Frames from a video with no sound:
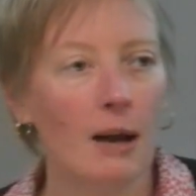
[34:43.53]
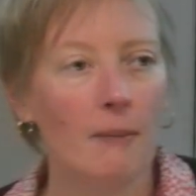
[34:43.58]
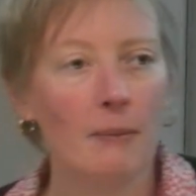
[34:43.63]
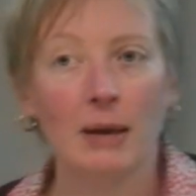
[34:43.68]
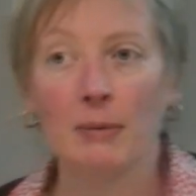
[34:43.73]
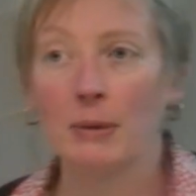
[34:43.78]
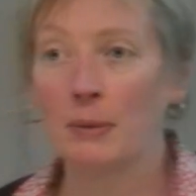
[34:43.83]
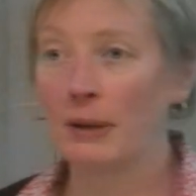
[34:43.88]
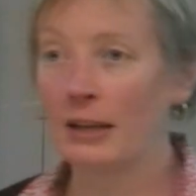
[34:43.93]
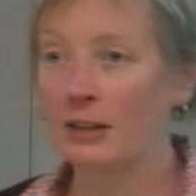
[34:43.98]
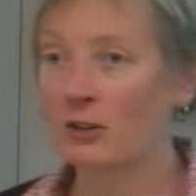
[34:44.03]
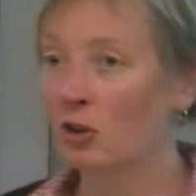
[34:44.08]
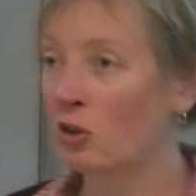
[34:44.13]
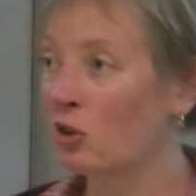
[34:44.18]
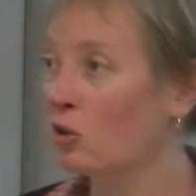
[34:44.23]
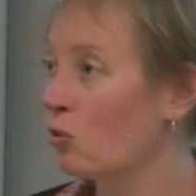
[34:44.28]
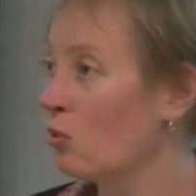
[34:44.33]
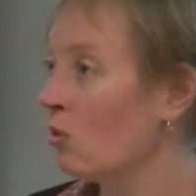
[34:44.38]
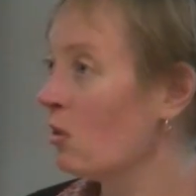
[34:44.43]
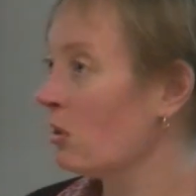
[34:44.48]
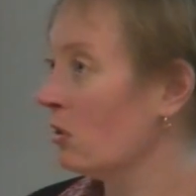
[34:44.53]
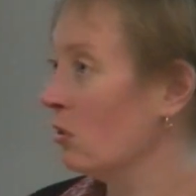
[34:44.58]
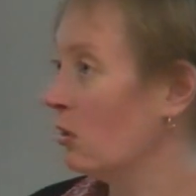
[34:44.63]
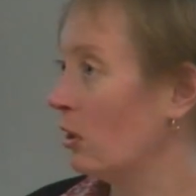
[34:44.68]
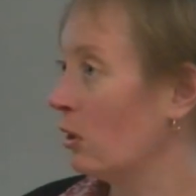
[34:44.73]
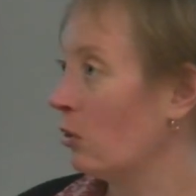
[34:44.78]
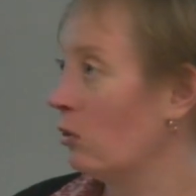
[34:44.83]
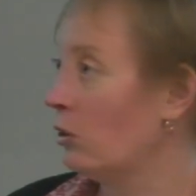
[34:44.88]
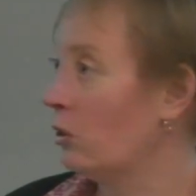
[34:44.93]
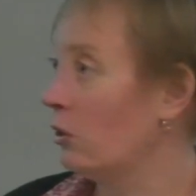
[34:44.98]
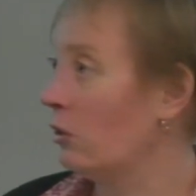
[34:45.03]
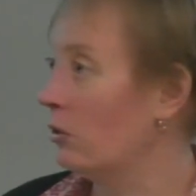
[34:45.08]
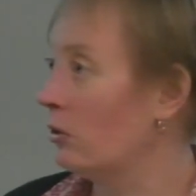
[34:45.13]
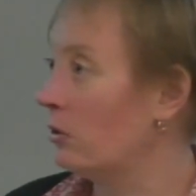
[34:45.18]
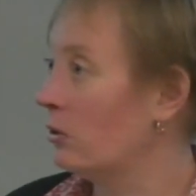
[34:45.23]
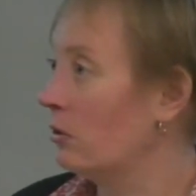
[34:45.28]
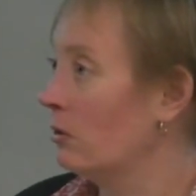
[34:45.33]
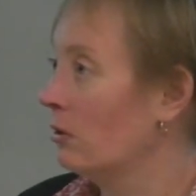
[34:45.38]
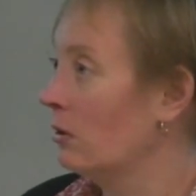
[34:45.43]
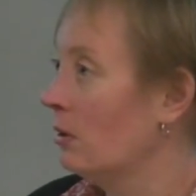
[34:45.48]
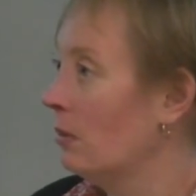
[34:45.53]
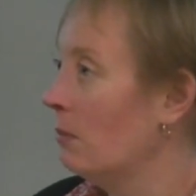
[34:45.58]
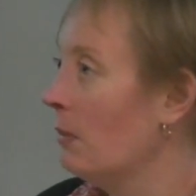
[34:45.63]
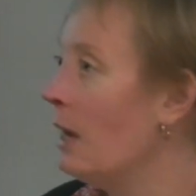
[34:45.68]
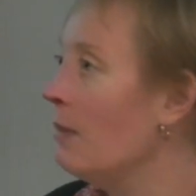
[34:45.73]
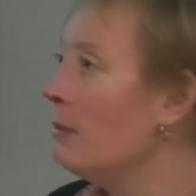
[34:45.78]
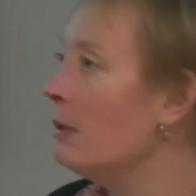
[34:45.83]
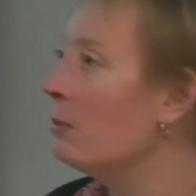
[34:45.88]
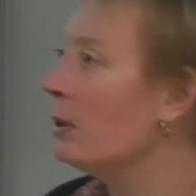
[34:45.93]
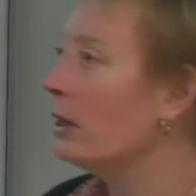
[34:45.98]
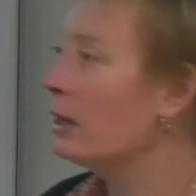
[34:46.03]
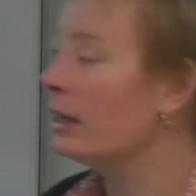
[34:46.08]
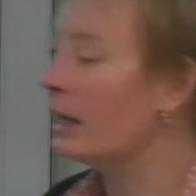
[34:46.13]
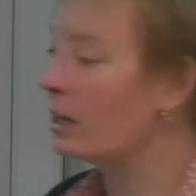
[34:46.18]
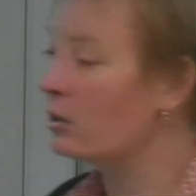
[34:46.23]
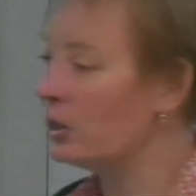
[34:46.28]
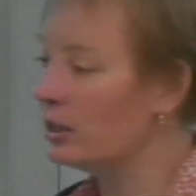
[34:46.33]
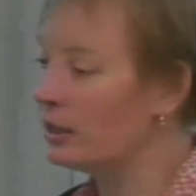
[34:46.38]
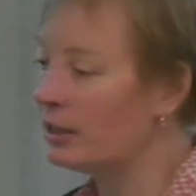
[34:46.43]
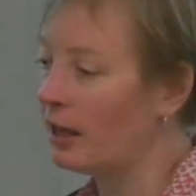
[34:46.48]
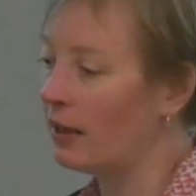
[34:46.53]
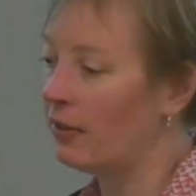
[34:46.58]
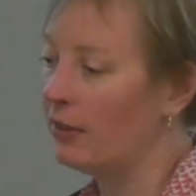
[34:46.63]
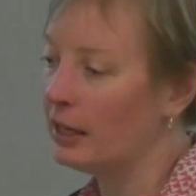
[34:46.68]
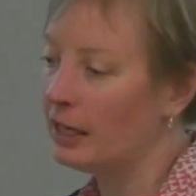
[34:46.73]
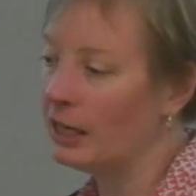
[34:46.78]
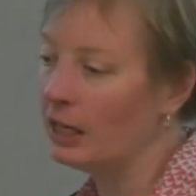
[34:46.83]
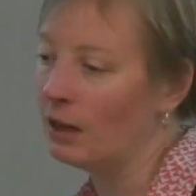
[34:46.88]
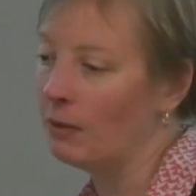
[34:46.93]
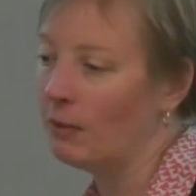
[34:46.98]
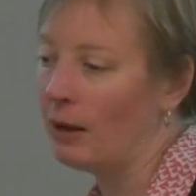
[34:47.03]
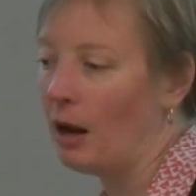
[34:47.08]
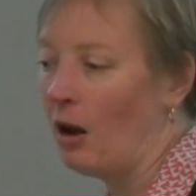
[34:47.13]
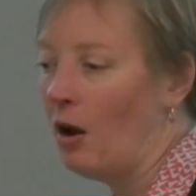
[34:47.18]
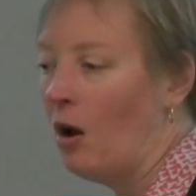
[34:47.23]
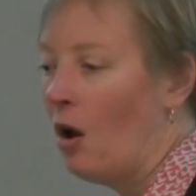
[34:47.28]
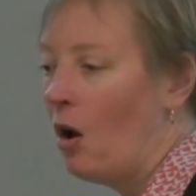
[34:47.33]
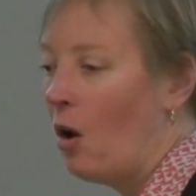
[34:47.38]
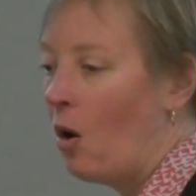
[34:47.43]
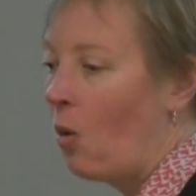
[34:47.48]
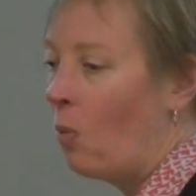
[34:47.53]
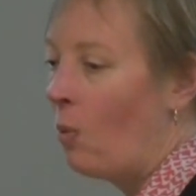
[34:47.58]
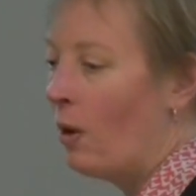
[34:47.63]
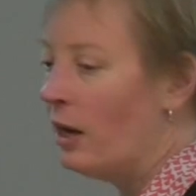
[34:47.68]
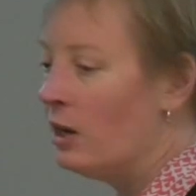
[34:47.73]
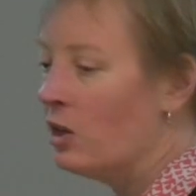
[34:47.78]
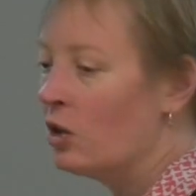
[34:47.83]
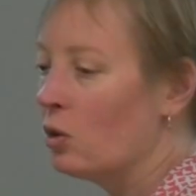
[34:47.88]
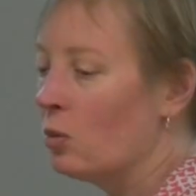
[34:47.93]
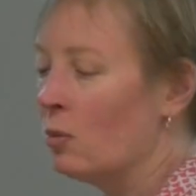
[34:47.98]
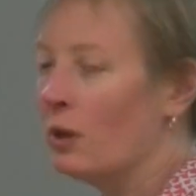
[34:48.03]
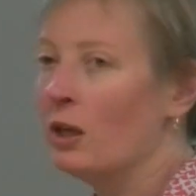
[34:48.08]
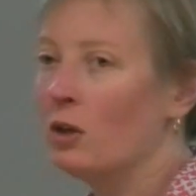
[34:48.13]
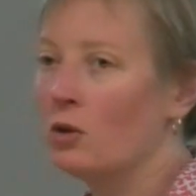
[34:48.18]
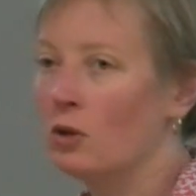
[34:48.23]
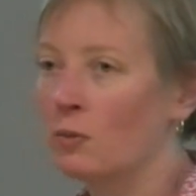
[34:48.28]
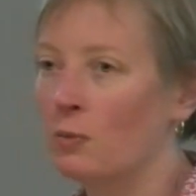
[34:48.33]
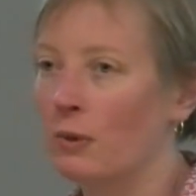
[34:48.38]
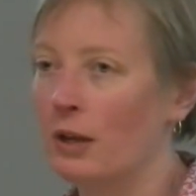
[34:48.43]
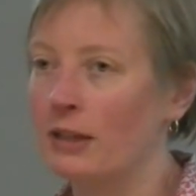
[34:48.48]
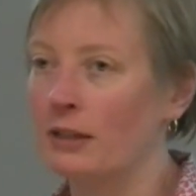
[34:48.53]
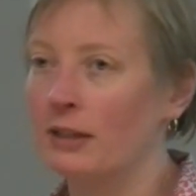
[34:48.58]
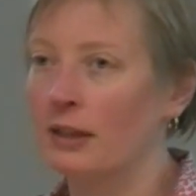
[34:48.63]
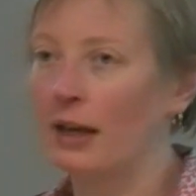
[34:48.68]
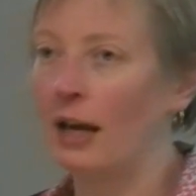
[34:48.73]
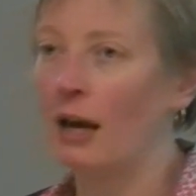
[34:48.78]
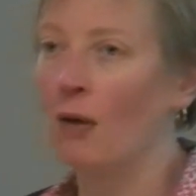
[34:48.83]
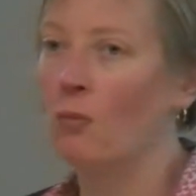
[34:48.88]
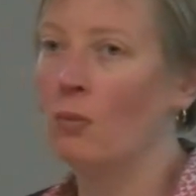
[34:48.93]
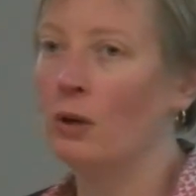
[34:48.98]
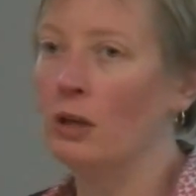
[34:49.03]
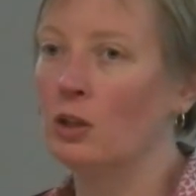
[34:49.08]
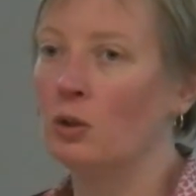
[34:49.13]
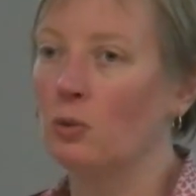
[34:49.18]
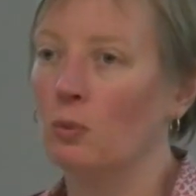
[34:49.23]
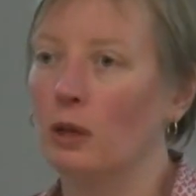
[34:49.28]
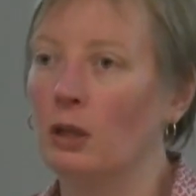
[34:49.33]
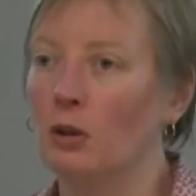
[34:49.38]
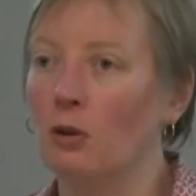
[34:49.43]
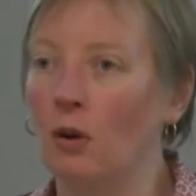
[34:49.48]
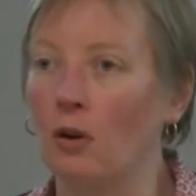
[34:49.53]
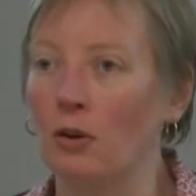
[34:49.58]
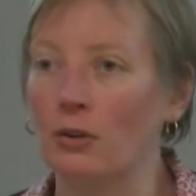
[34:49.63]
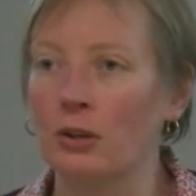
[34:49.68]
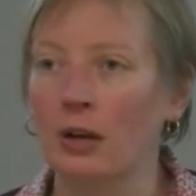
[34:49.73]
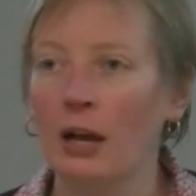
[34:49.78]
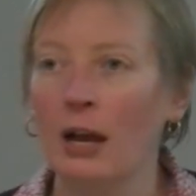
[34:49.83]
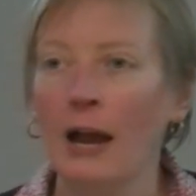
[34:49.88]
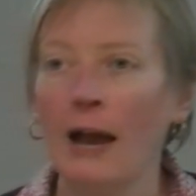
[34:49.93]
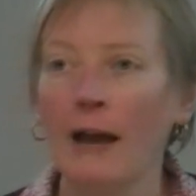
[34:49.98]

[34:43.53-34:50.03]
Maybe plastic straws are not a good use. Maybe we can actually start thinking about when do we use plastic and when do we not.